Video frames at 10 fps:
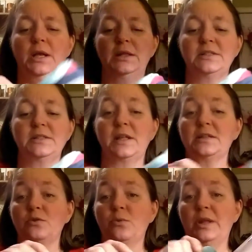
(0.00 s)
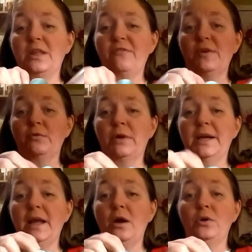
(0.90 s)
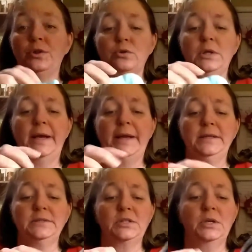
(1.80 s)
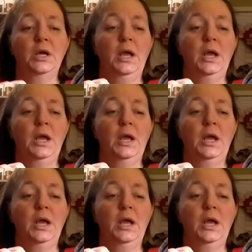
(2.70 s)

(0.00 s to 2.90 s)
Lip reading: at least that's the way they feel right now, and they're light.